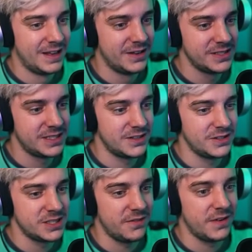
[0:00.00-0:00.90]

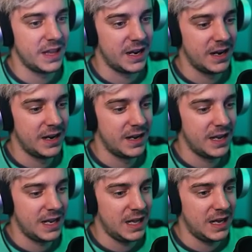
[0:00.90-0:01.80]
Who's over there?
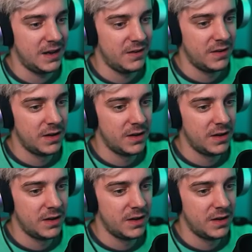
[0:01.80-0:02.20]
Hello?